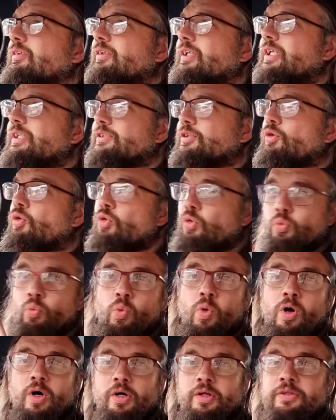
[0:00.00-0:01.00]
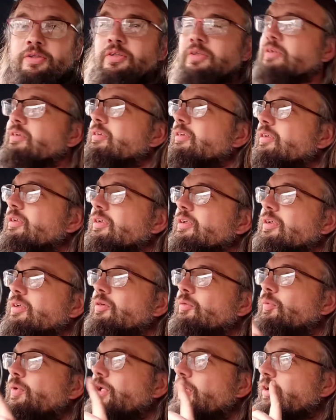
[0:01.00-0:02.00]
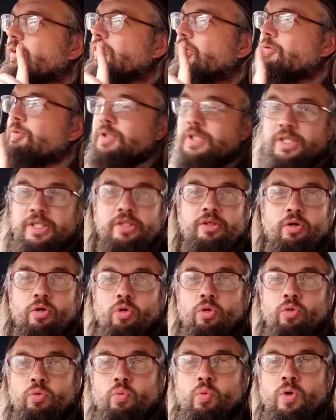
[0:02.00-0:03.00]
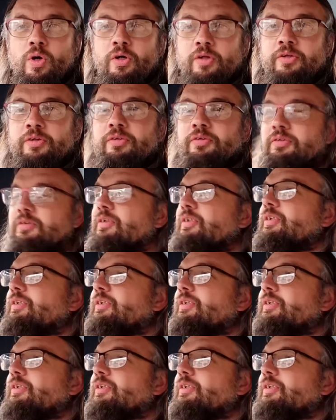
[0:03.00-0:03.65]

There's Hall 1. We are going in Hall 1,